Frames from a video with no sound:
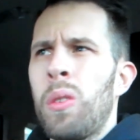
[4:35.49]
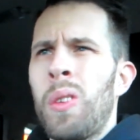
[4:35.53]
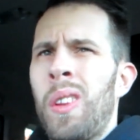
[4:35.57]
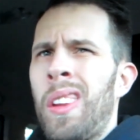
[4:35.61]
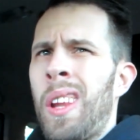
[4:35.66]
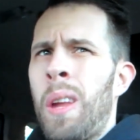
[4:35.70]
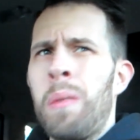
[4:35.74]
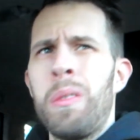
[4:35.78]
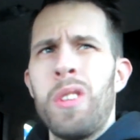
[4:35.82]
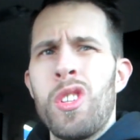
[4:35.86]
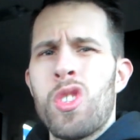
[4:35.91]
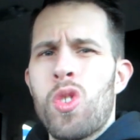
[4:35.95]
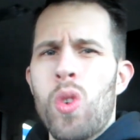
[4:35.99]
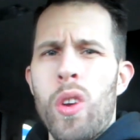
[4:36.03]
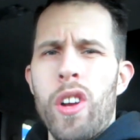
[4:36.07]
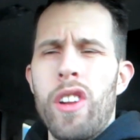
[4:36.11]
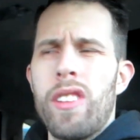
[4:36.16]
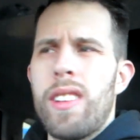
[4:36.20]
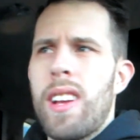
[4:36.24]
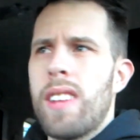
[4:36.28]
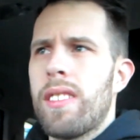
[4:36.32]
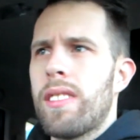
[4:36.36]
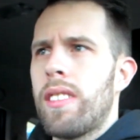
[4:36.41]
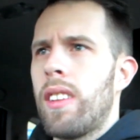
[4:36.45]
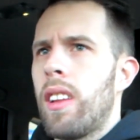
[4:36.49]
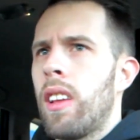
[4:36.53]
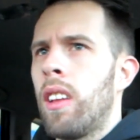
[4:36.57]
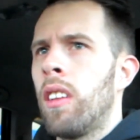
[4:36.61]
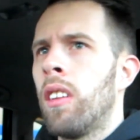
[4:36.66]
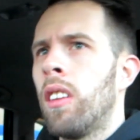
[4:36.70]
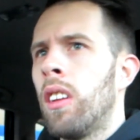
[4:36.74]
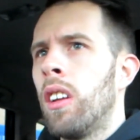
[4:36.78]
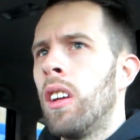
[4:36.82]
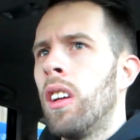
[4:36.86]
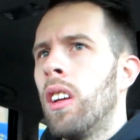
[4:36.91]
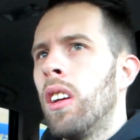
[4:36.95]
don't let them destroy your destiny.
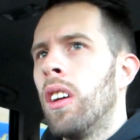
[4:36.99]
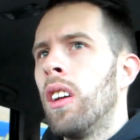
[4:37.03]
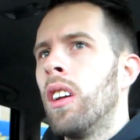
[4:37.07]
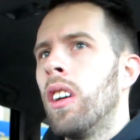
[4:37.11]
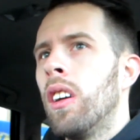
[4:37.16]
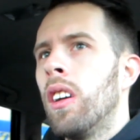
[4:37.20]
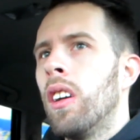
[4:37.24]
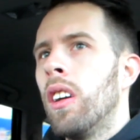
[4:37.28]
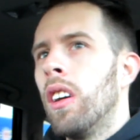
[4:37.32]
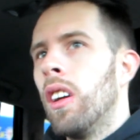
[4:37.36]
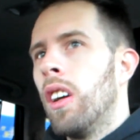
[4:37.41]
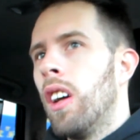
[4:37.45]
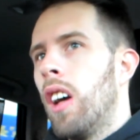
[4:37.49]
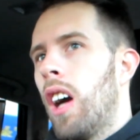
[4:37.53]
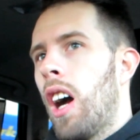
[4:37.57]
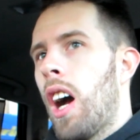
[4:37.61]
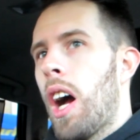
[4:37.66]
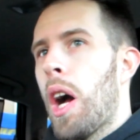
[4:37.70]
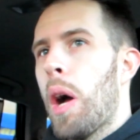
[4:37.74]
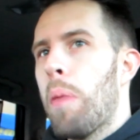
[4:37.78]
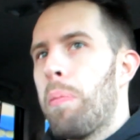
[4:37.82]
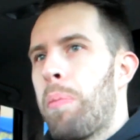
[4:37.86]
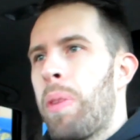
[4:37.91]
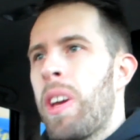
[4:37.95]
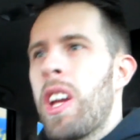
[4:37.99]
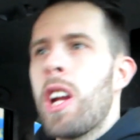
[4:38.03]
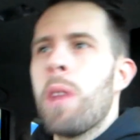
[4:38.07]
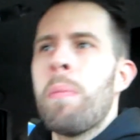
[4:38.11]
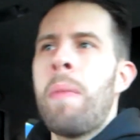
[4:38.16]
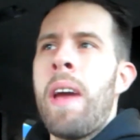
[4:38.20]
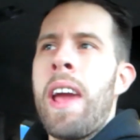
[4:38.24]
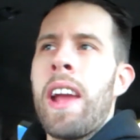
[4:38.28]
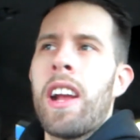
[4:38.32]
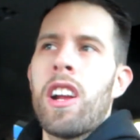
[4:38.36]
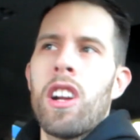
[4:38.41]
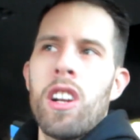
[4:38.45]
Uh, be your
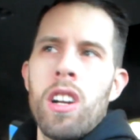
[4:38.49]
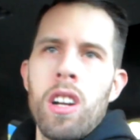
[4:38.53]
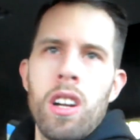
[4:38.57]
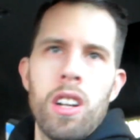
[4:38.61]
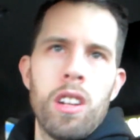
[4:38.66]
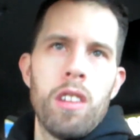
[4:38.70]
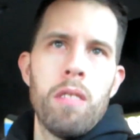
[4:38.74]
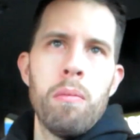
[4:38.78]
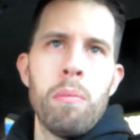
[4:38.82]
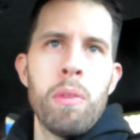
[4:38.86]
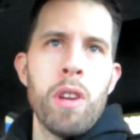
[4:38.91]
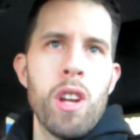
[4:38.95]
maker, be